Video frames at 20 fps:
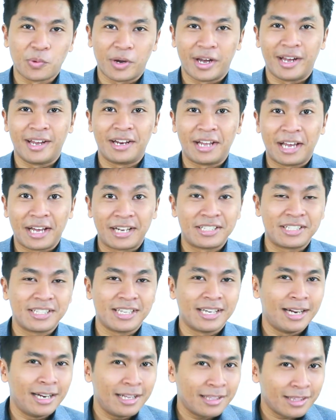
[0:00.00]
where it gets
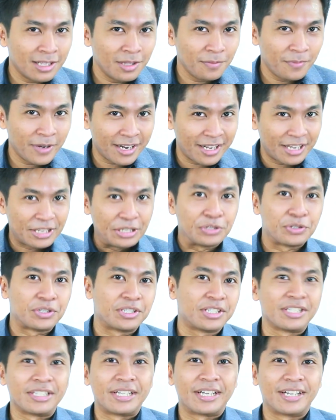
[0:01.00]
a little bit
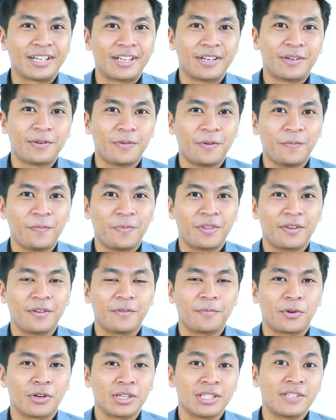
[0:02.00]
interesting.
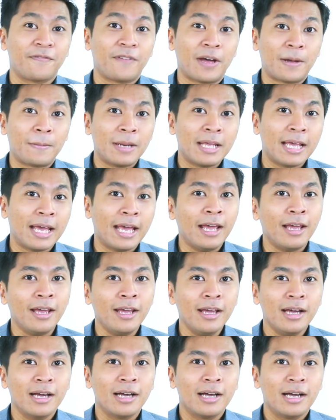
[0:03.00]
Because family
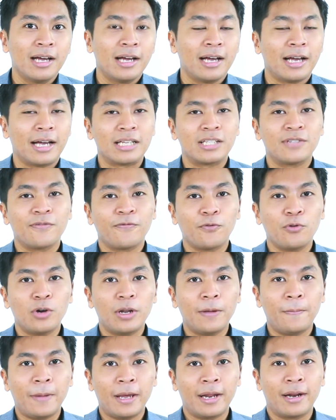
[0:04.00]
A has
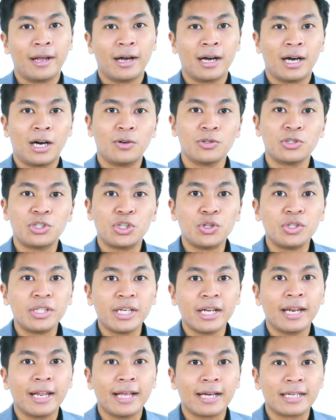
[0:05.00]
fully paid their house
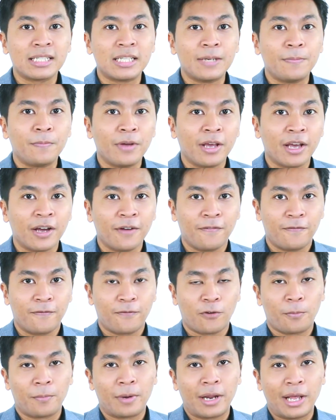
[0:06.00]
using their CPF
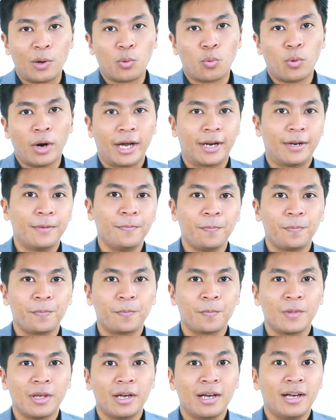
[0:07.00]
from day one,
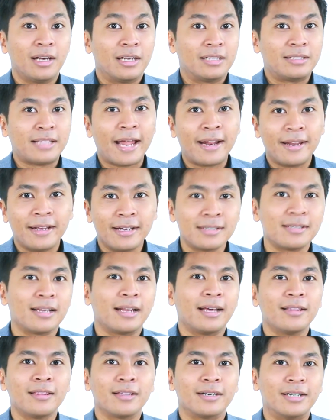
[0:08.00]
10 years
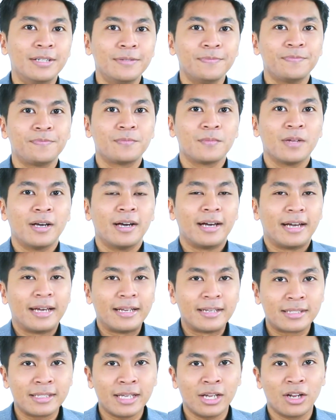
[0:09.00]
later,
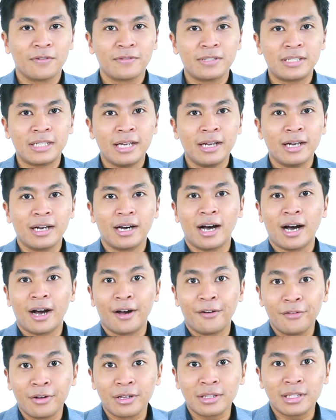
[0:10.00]
instead of seeing
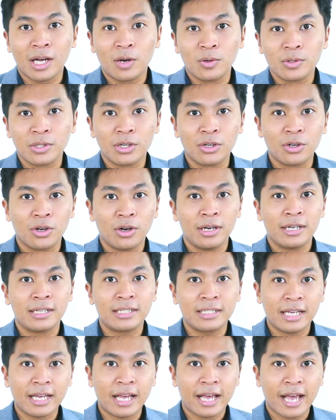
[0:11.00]

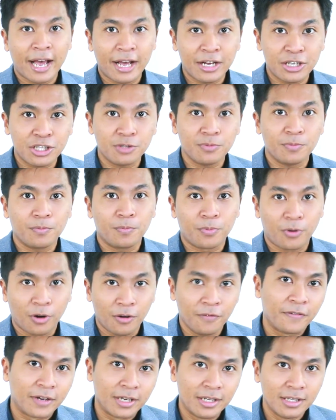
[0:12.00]
$100,000 cash
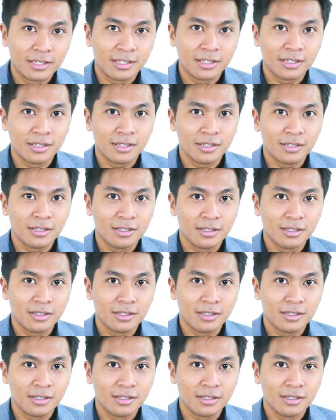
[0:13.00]
profits,